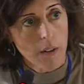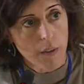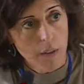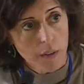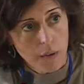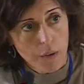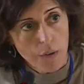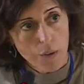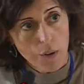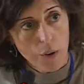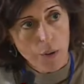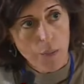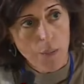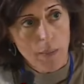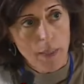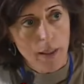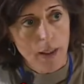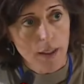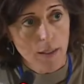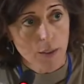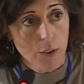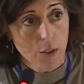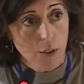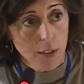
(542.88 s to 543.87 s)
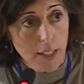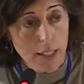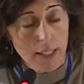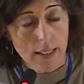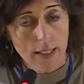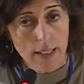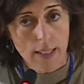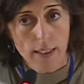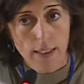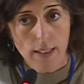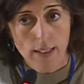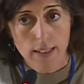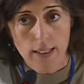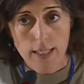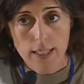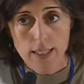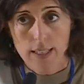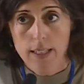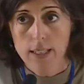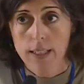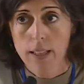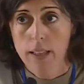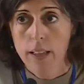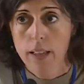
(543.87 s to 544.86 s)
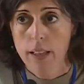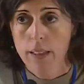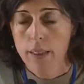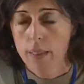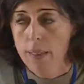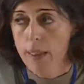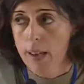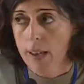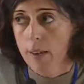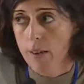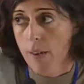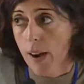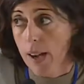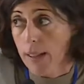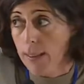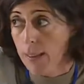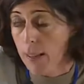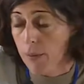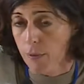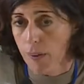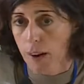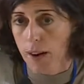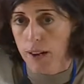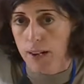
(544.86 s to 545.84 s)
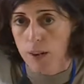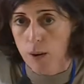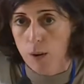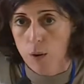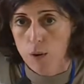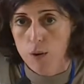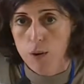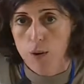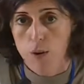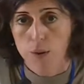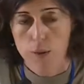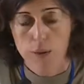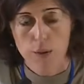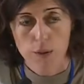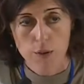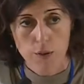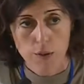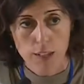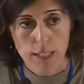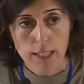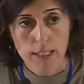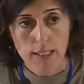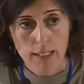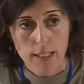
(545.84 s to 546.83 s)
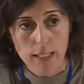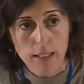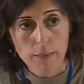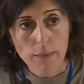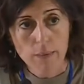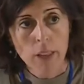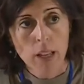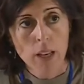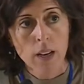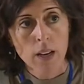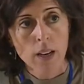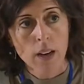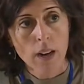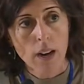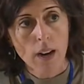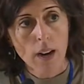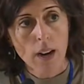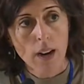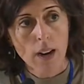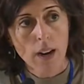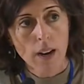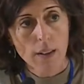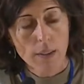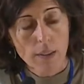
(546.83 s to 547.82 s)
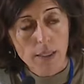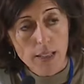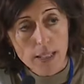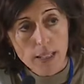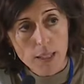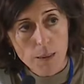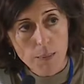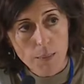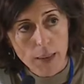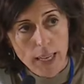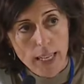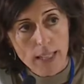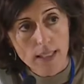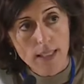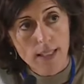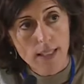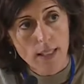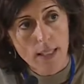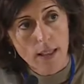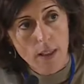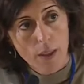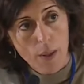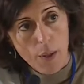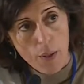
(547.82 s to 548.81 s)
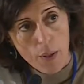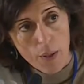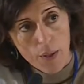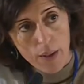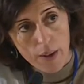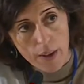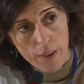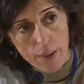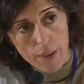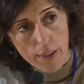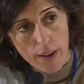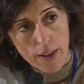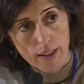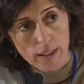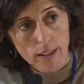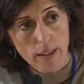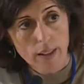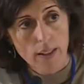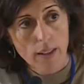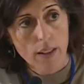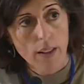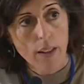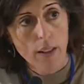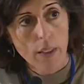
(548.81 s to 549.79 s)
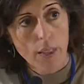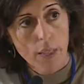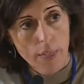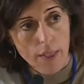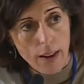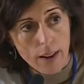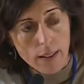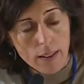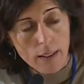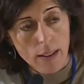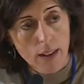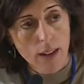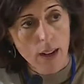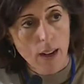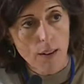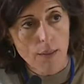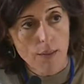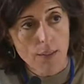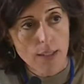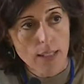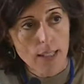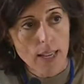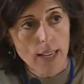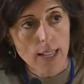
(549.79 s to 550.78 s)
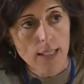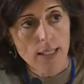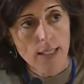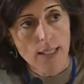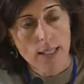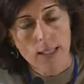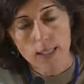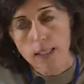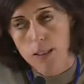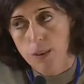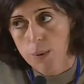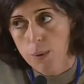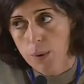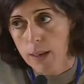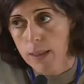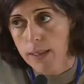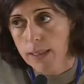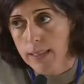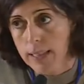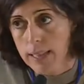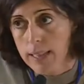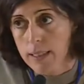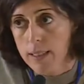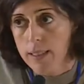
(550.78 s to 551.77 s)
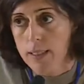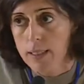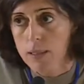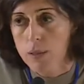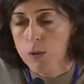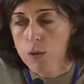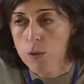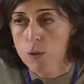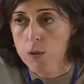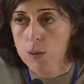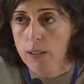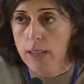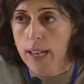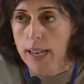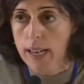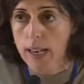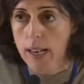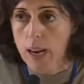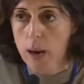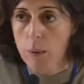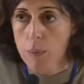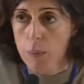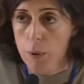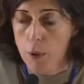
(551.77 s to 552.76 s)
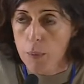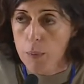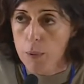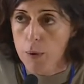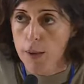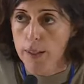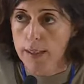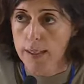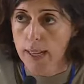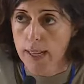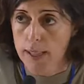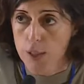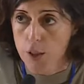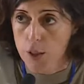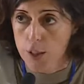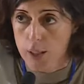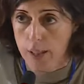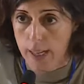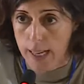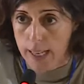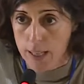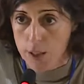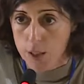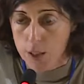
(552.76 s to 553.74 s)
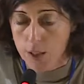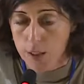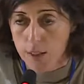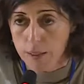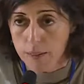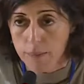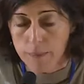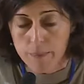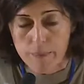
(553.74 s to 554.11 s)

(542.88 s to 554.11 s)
from that treaty, that is, they ratify also the treaty, this means that that Gulf state will need to take appropriate legislation